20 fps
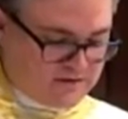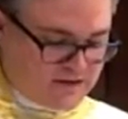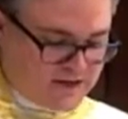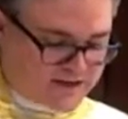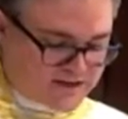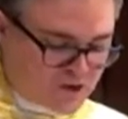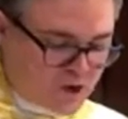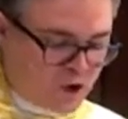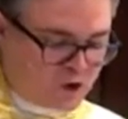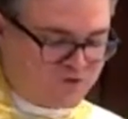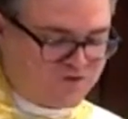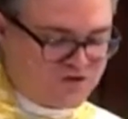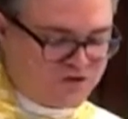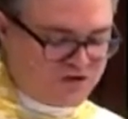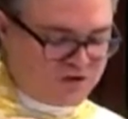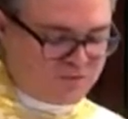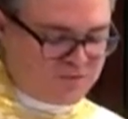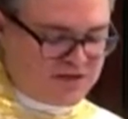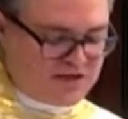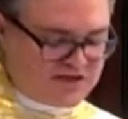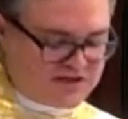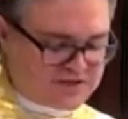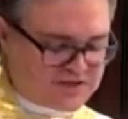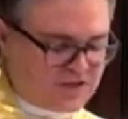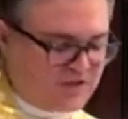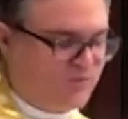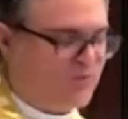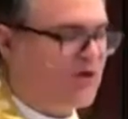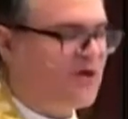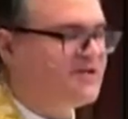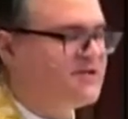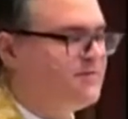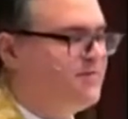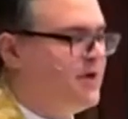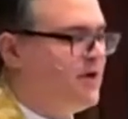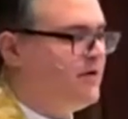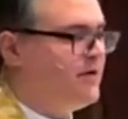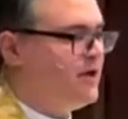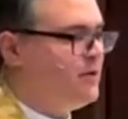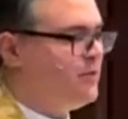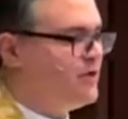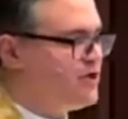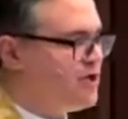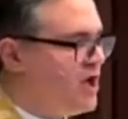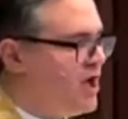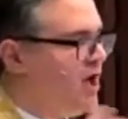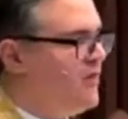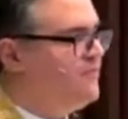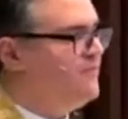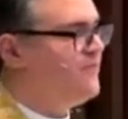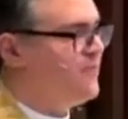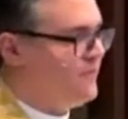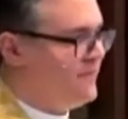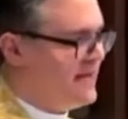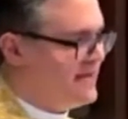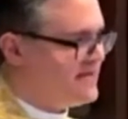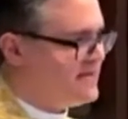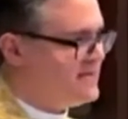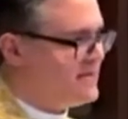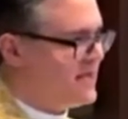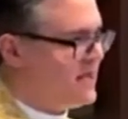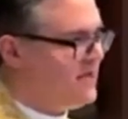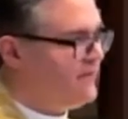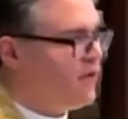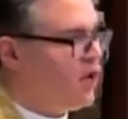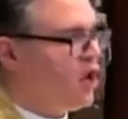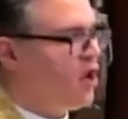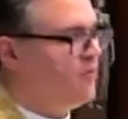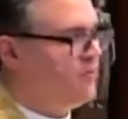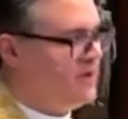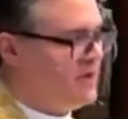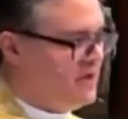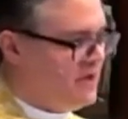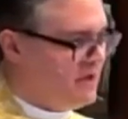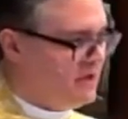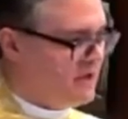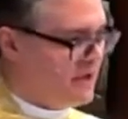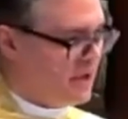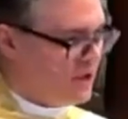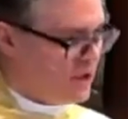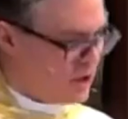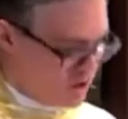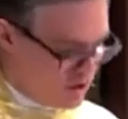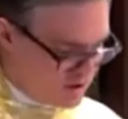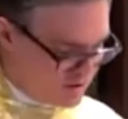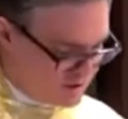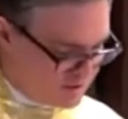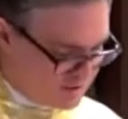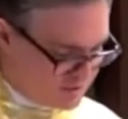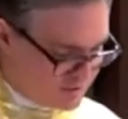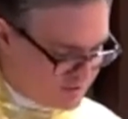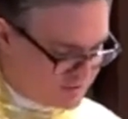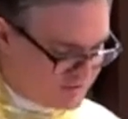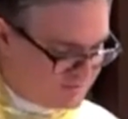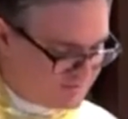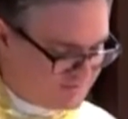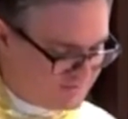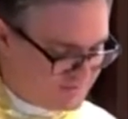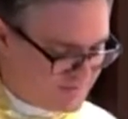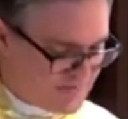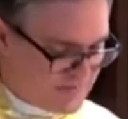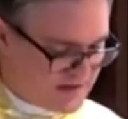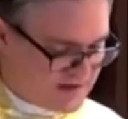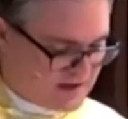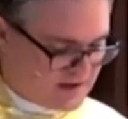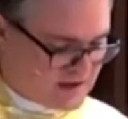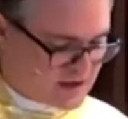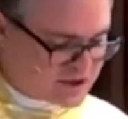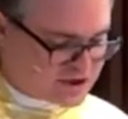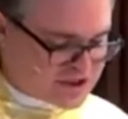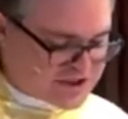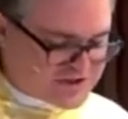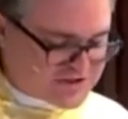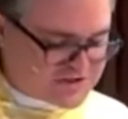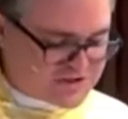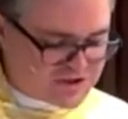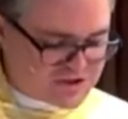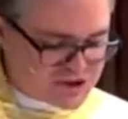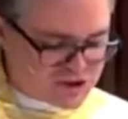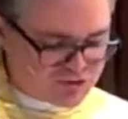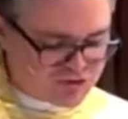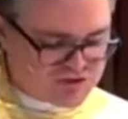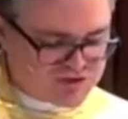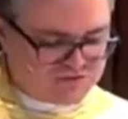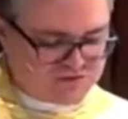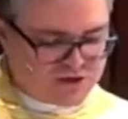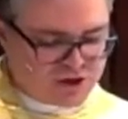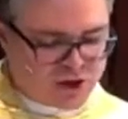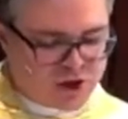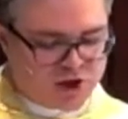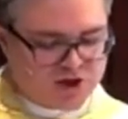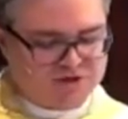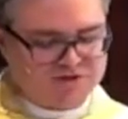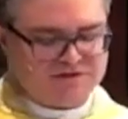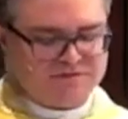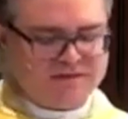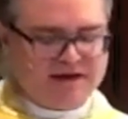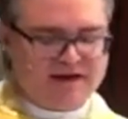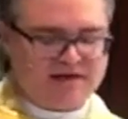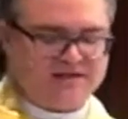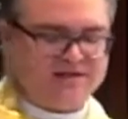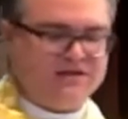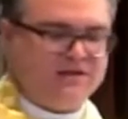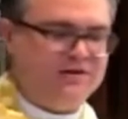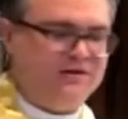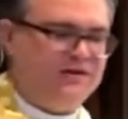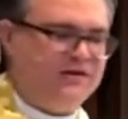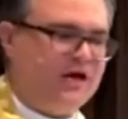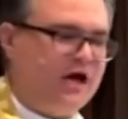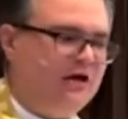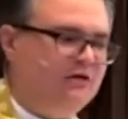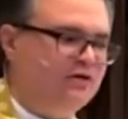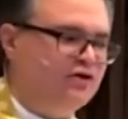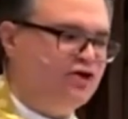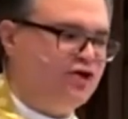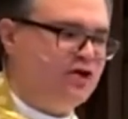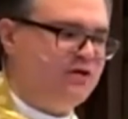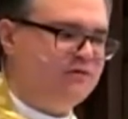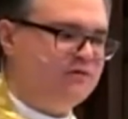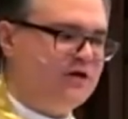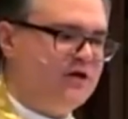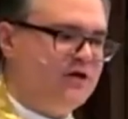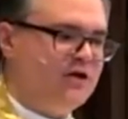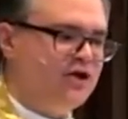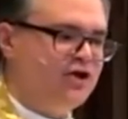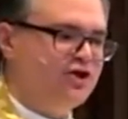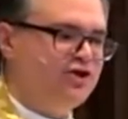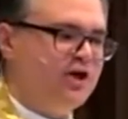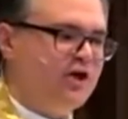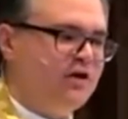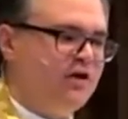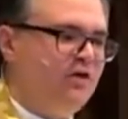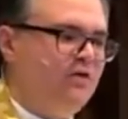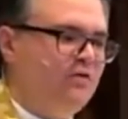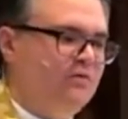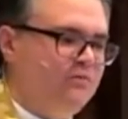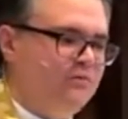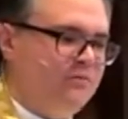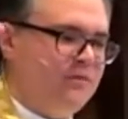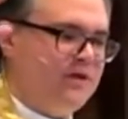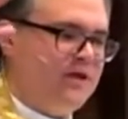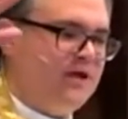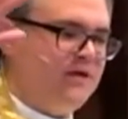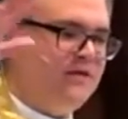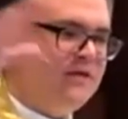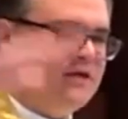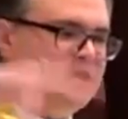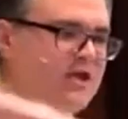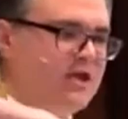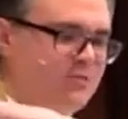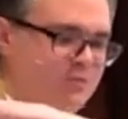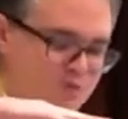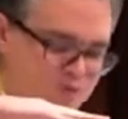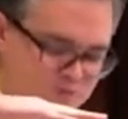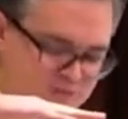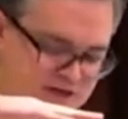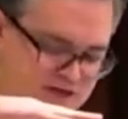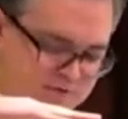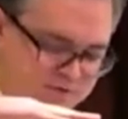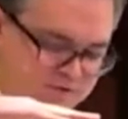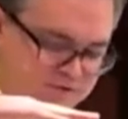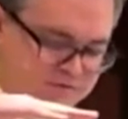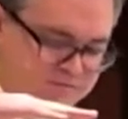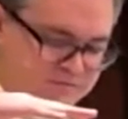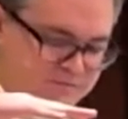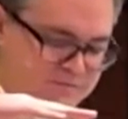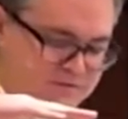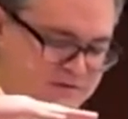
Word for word: It's also the peace and the prosperity which come from that state of harmony and concord. Jesus' use of it harkens back to the theology of Shalom in the Hebrew Bible,